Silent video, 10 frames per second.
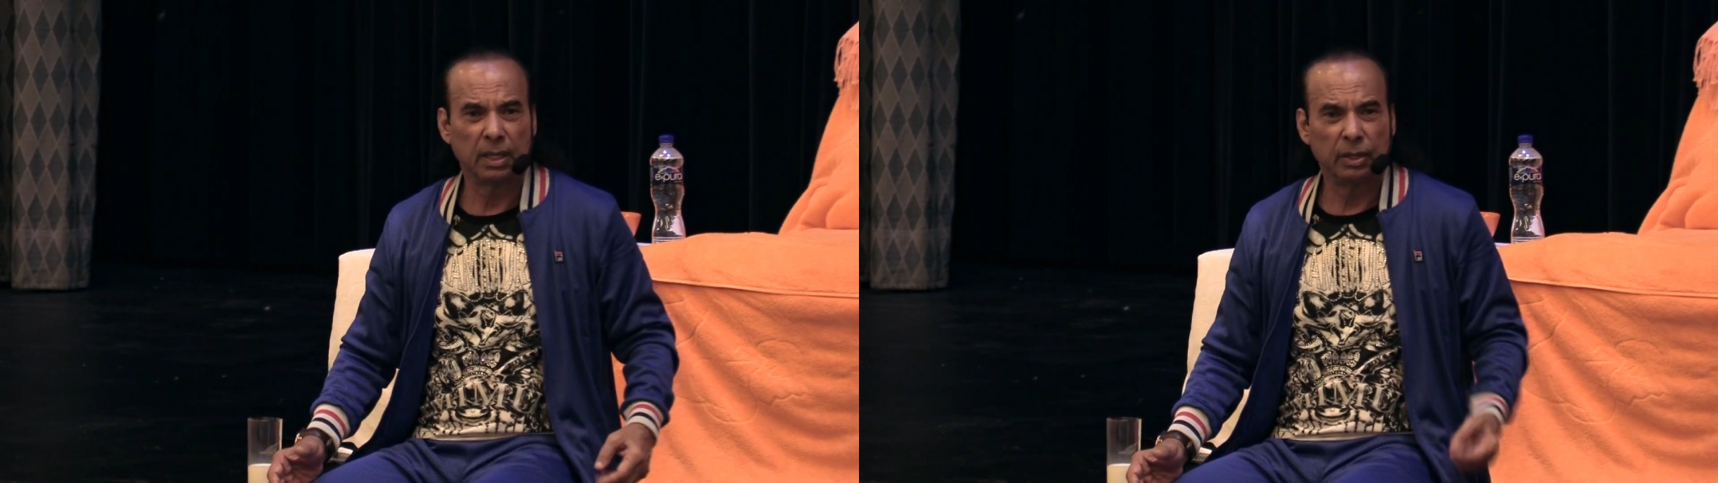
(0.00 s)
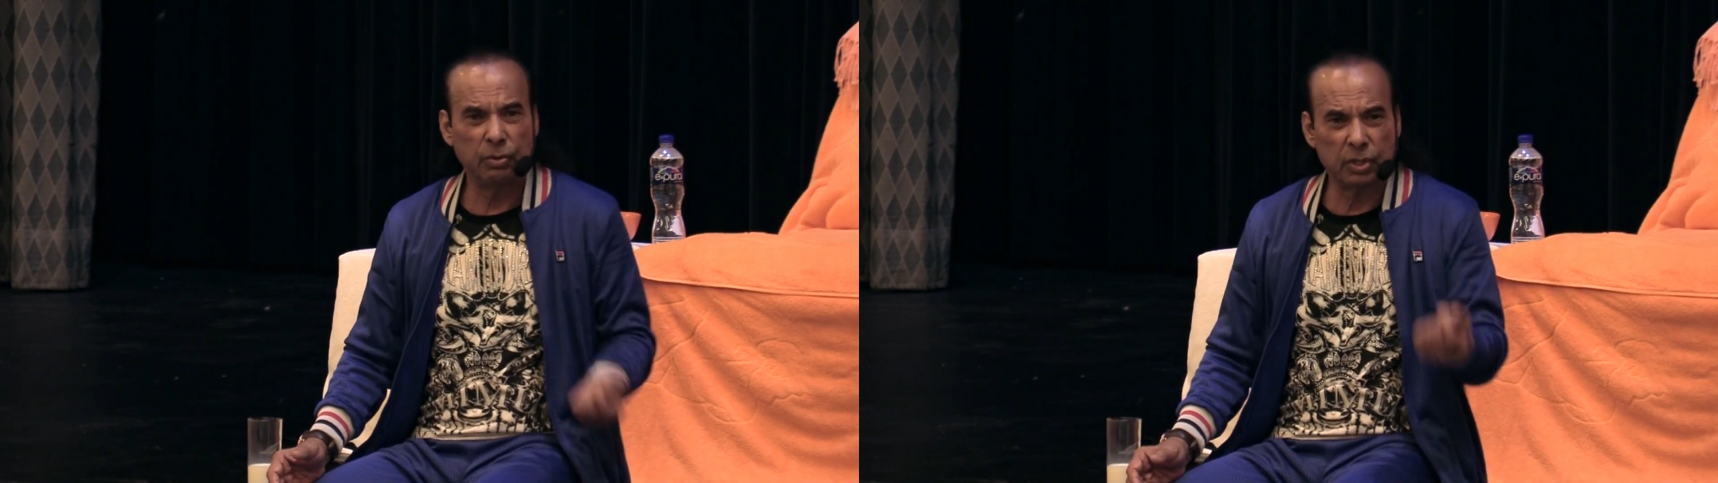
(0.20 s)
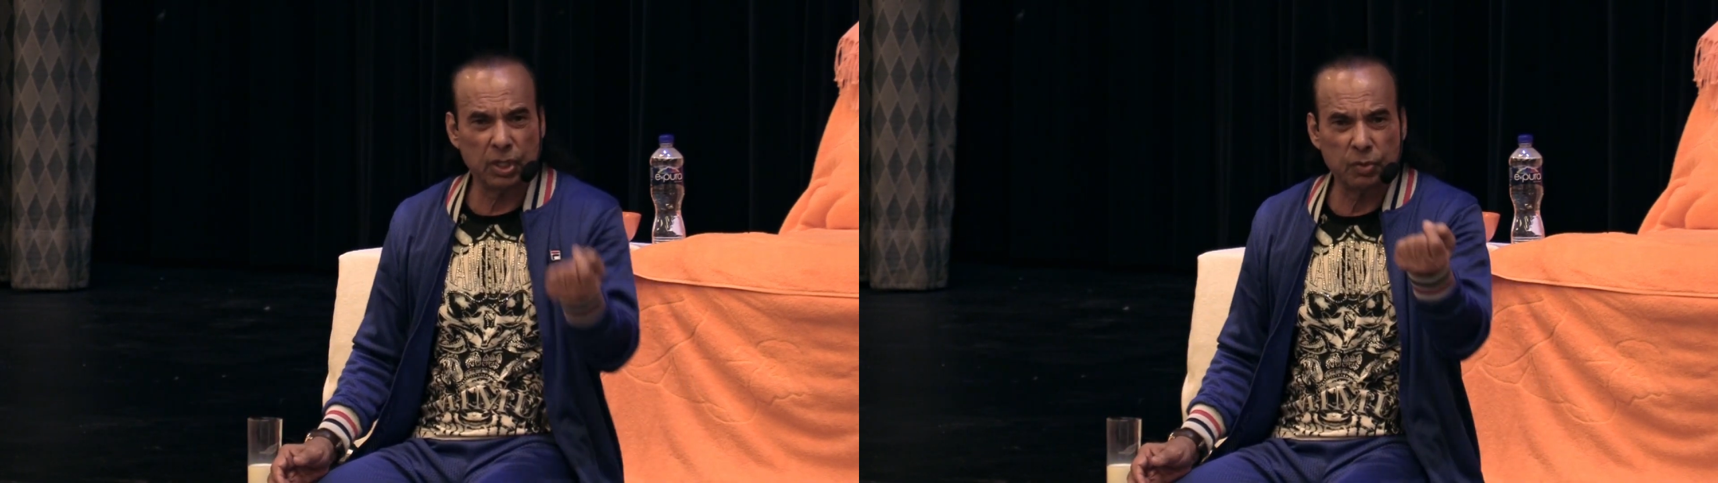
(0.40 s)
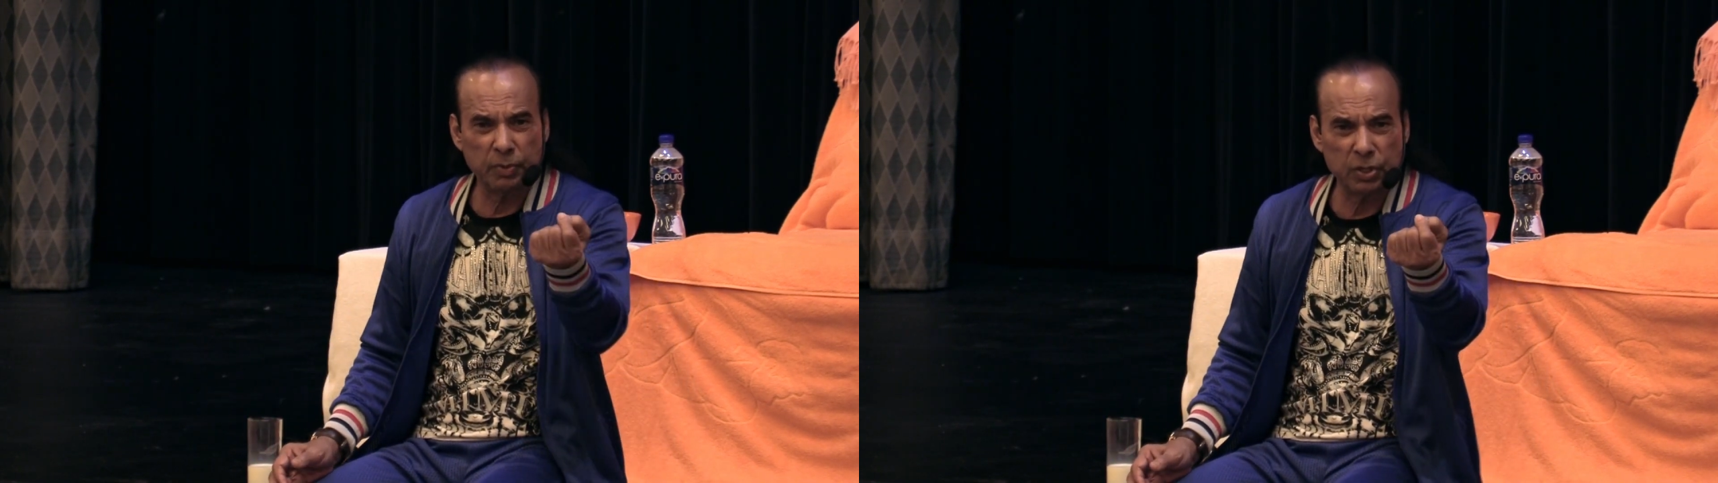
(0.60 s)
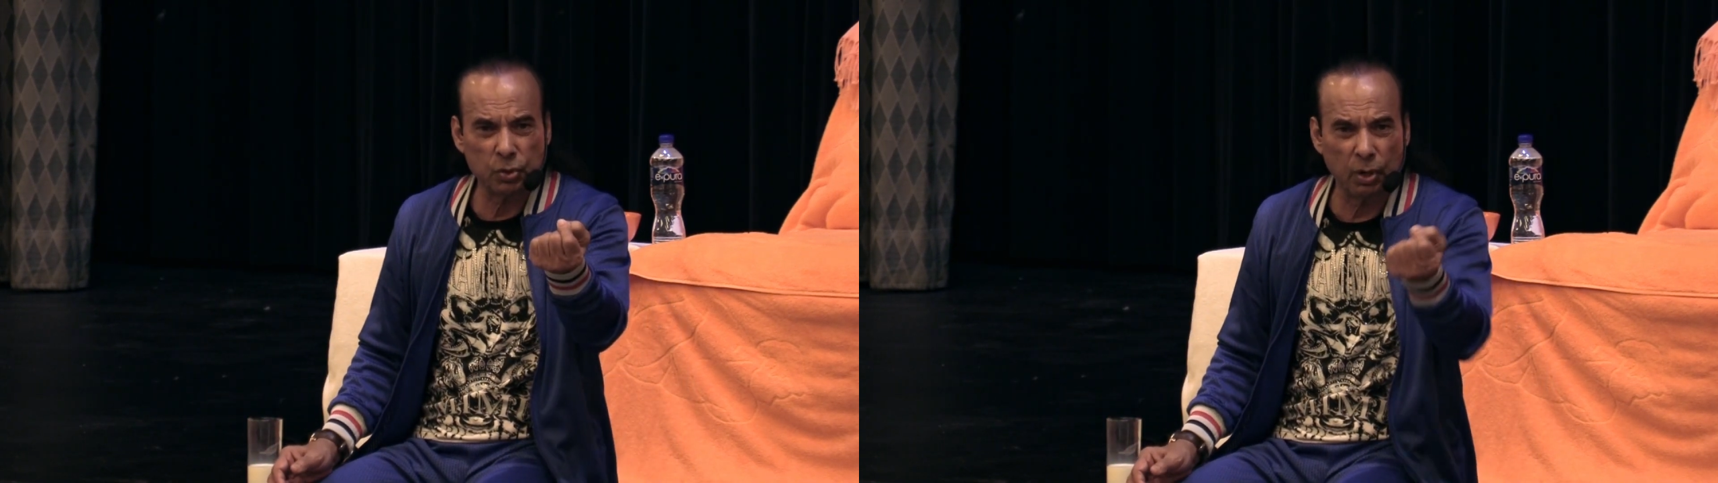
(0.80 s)
You teach
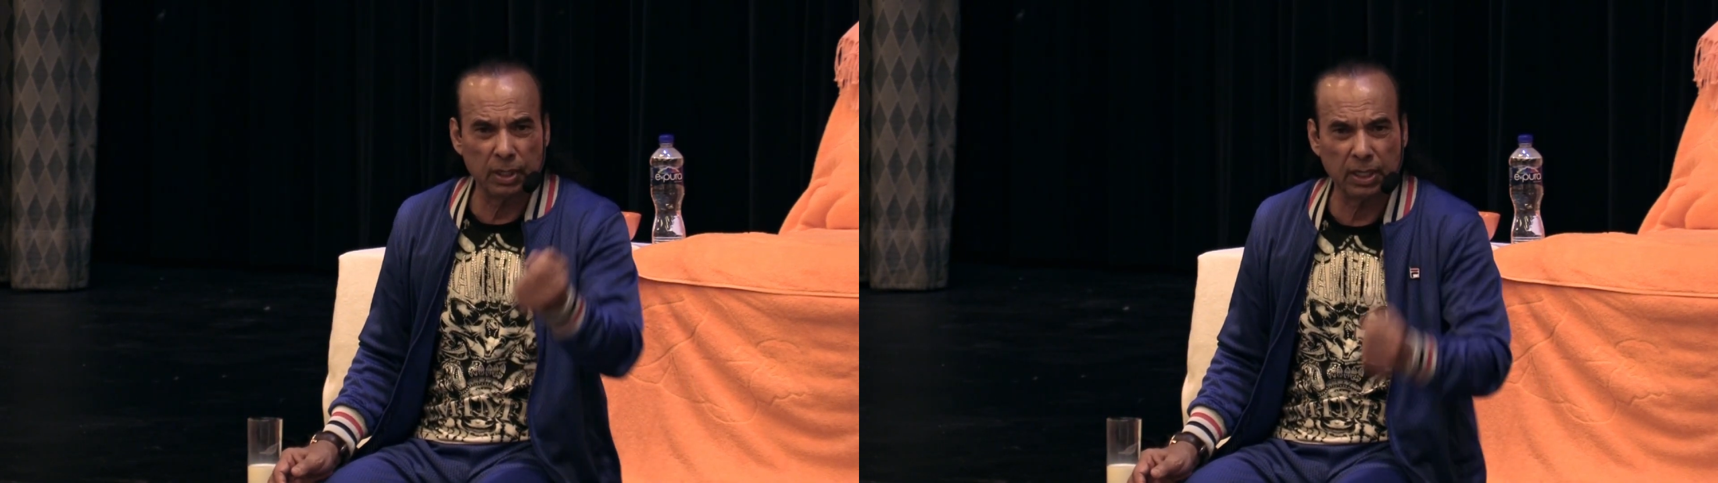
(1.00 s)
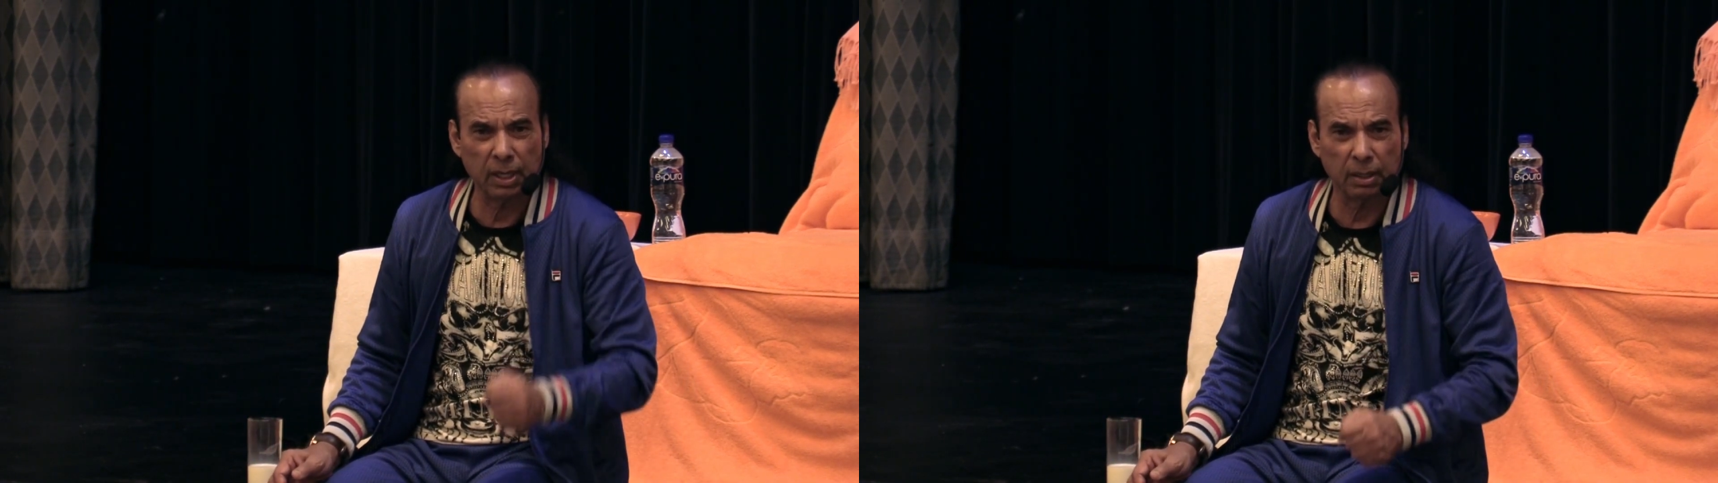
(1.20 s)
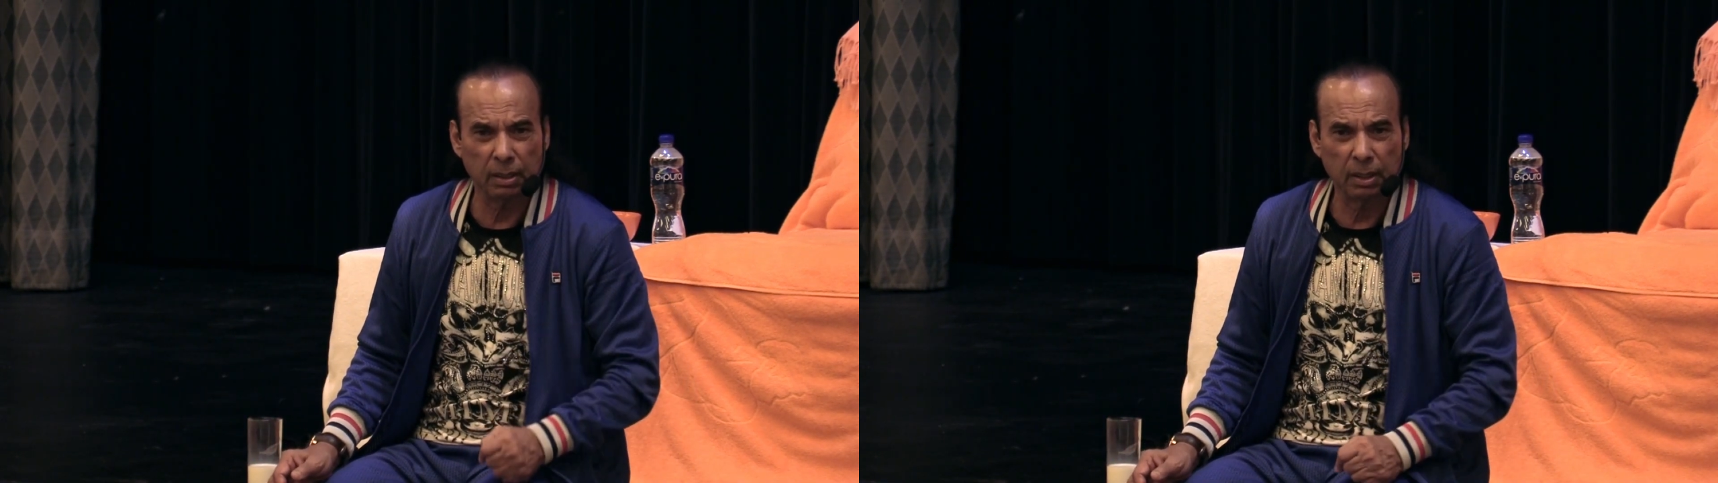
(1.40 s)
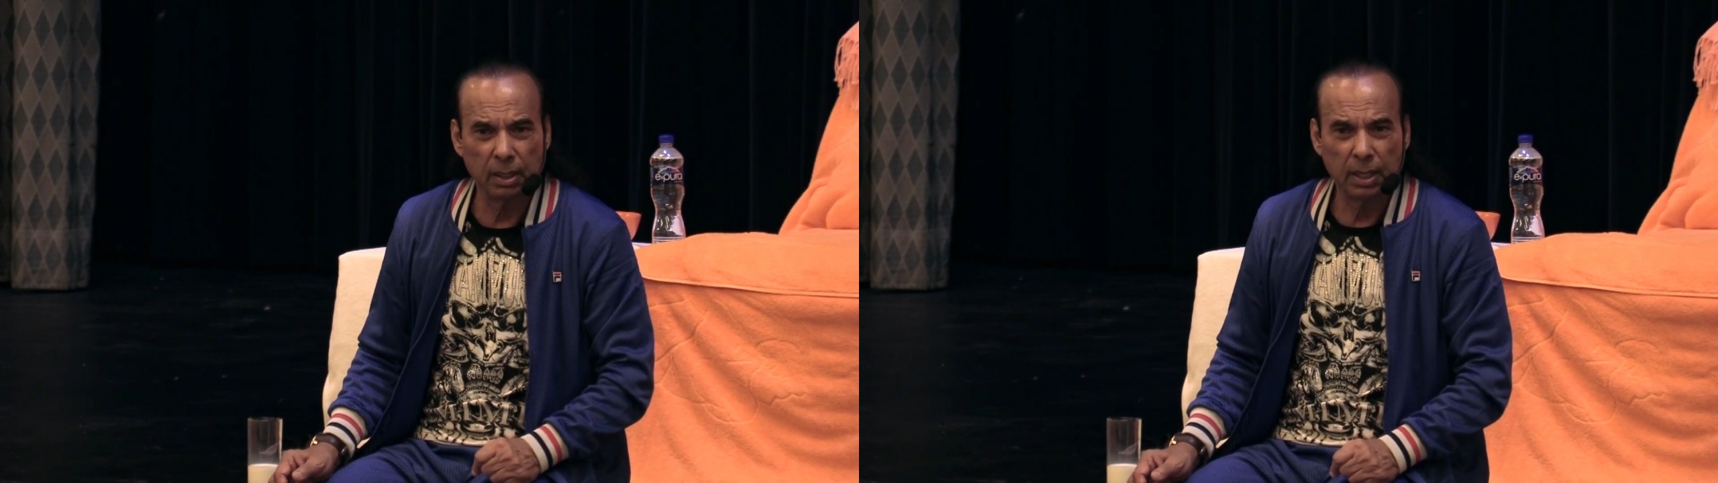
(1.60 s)
me so little